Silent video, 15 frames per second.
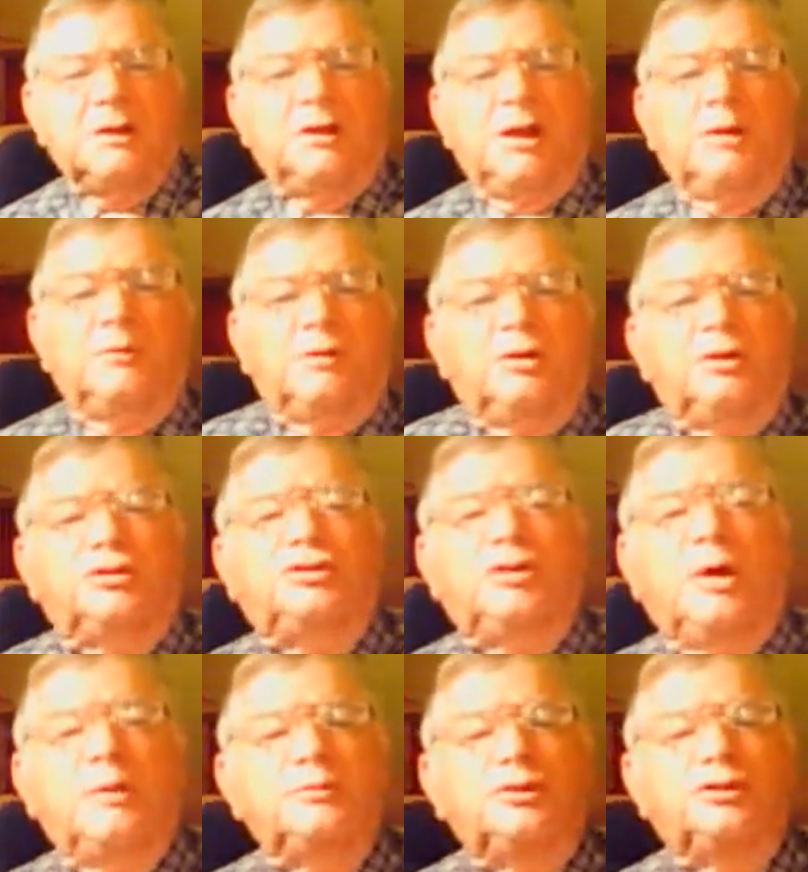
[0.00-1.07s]
I'm, gonna,
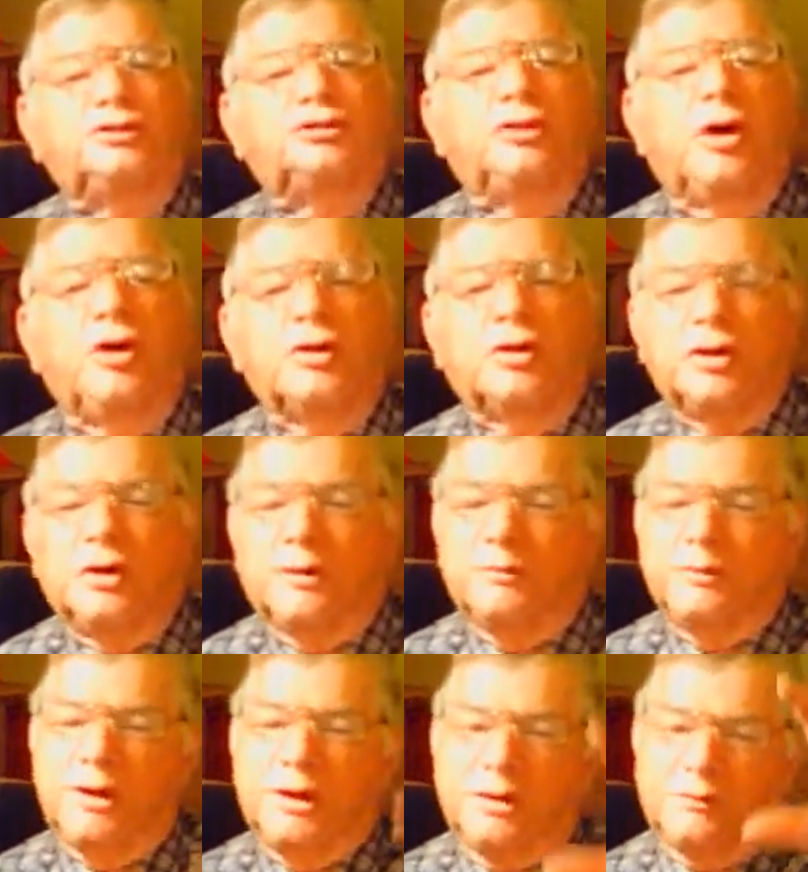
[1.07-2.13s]
I'm just talking,
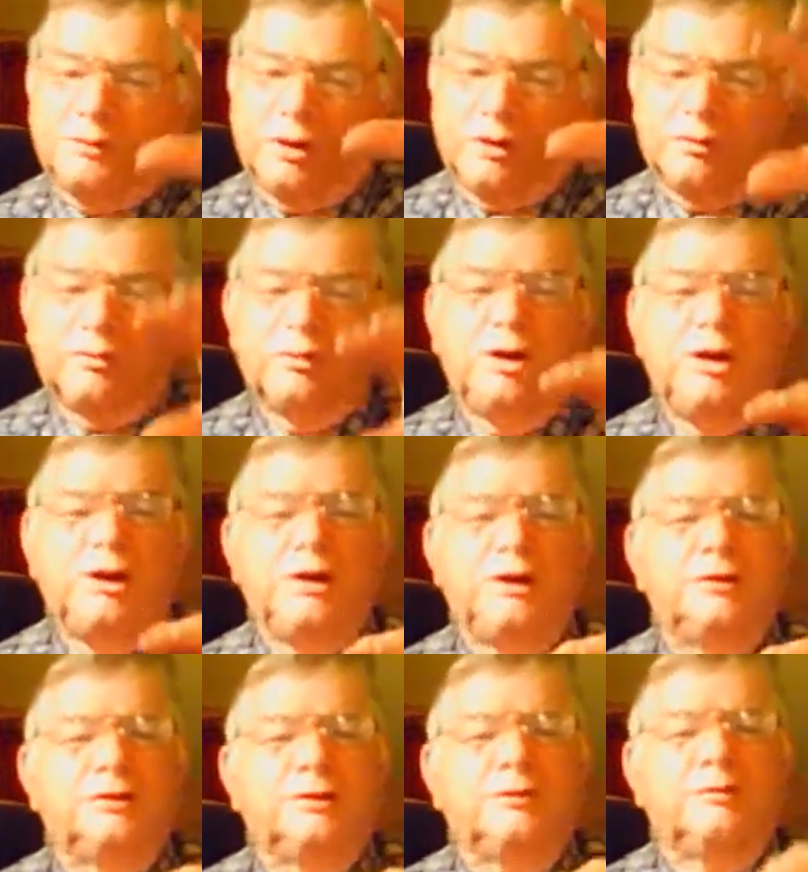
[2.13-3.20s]
I'm and not
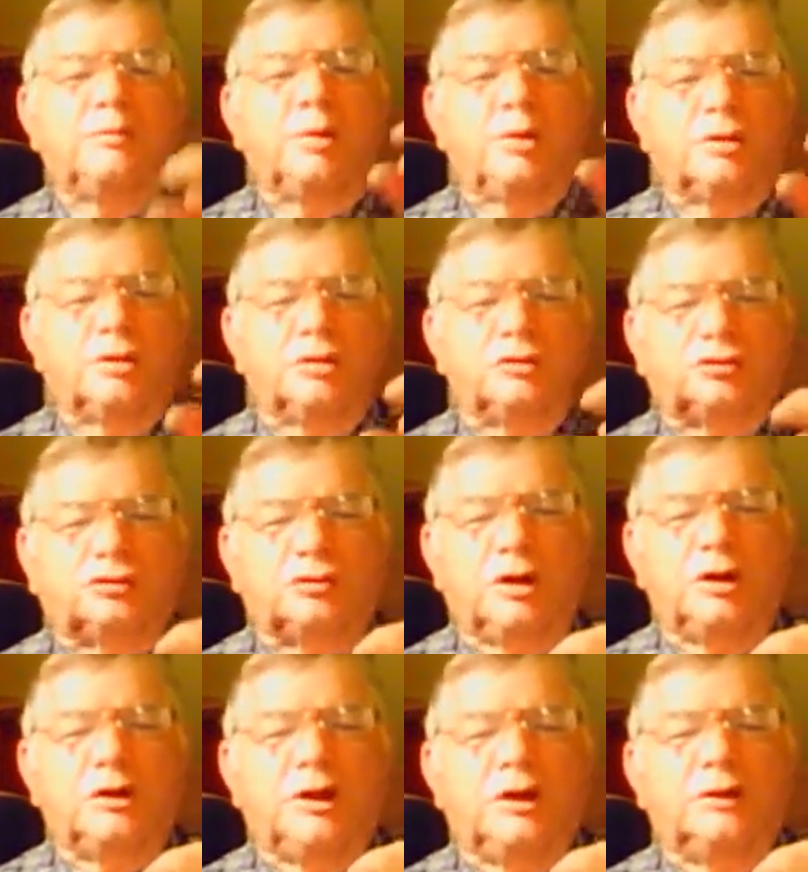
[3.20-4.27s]
reading the book
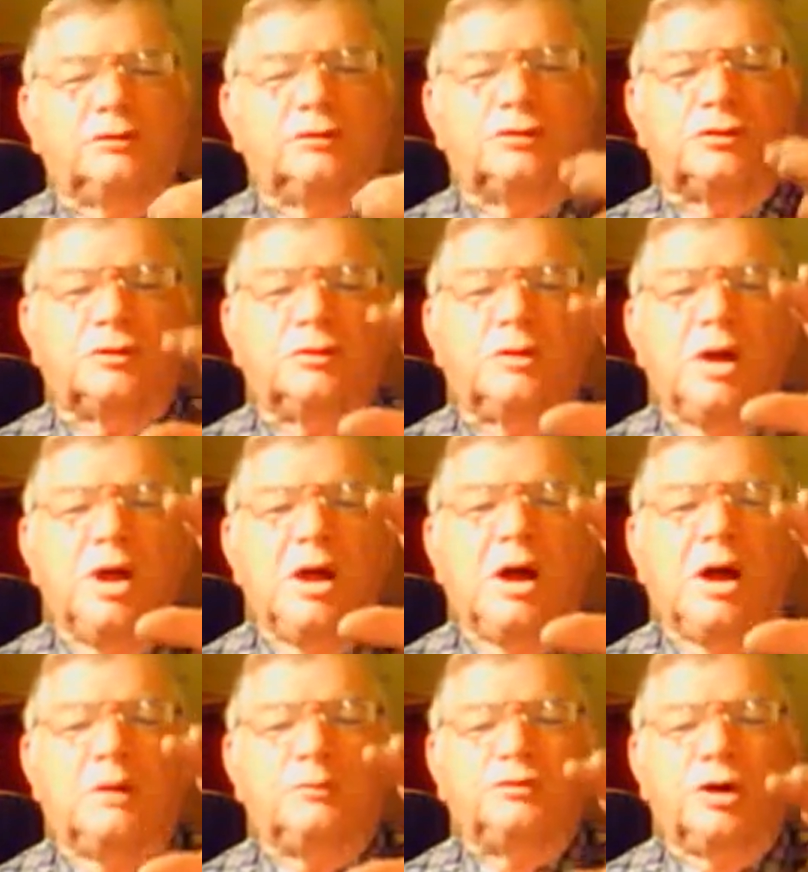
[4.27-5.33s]
straight down through.
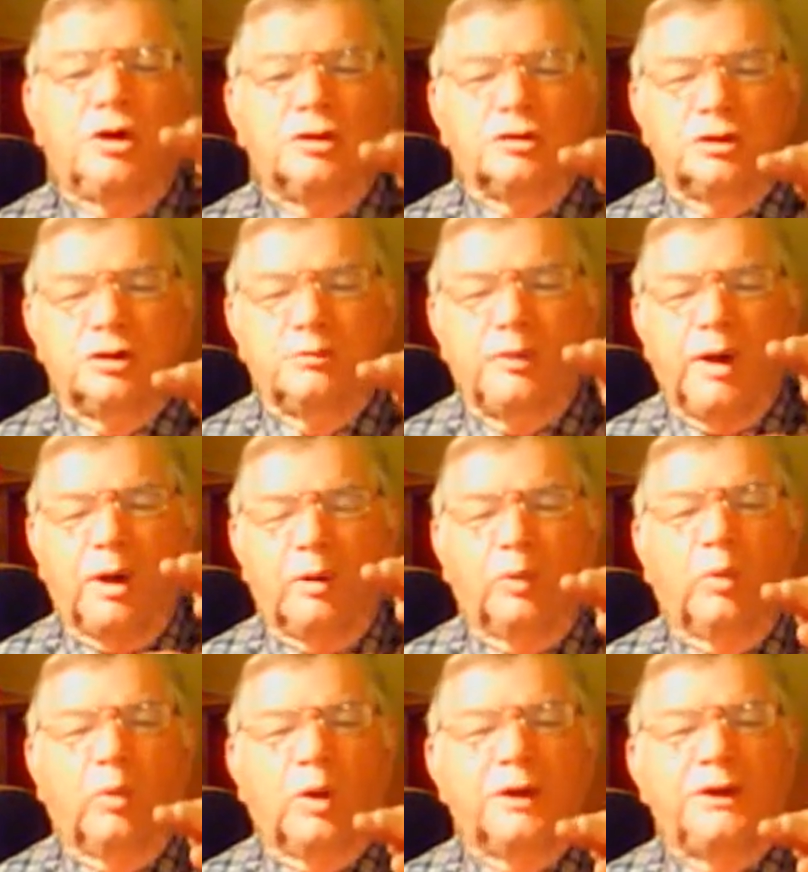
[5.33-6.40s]
I'm talking about
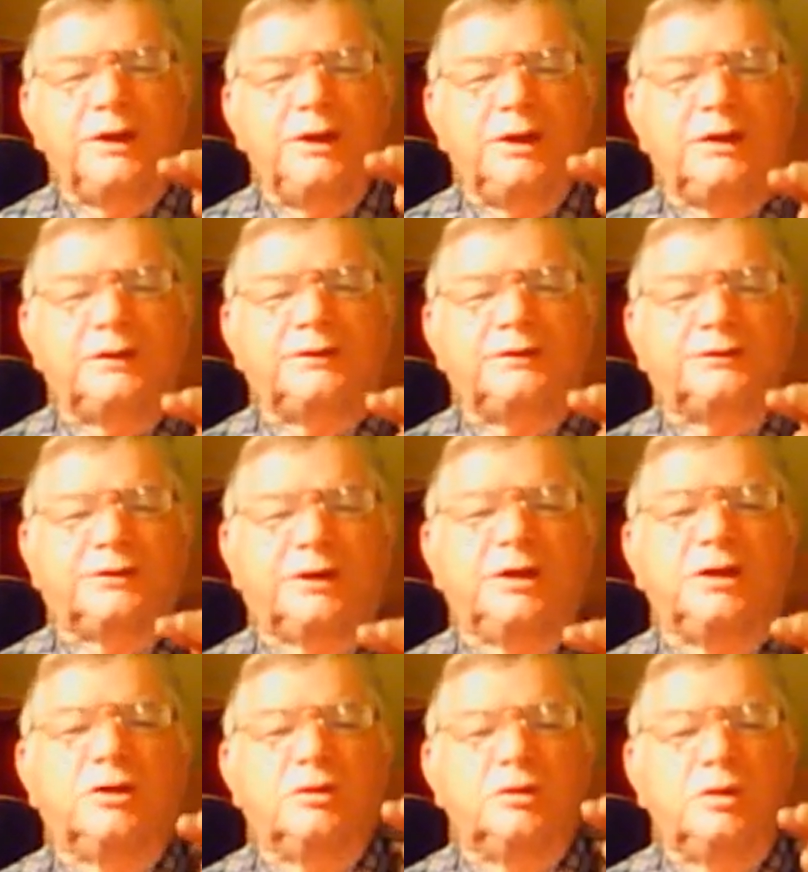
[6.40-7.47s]
what he had to
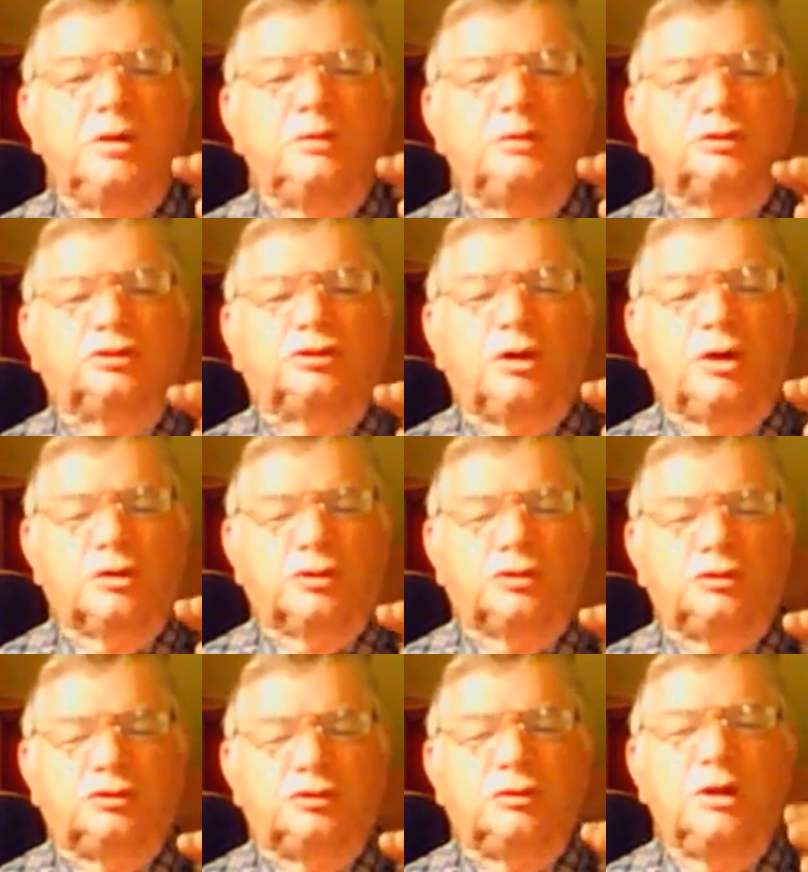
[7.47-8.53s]
say, who he was
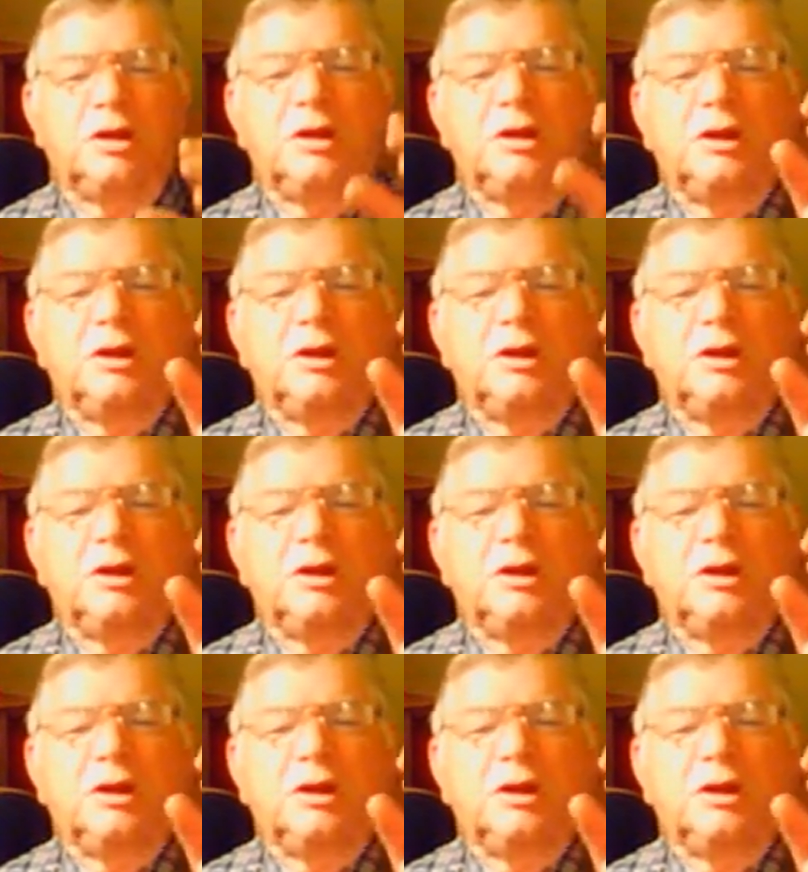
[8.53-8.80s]
talking to.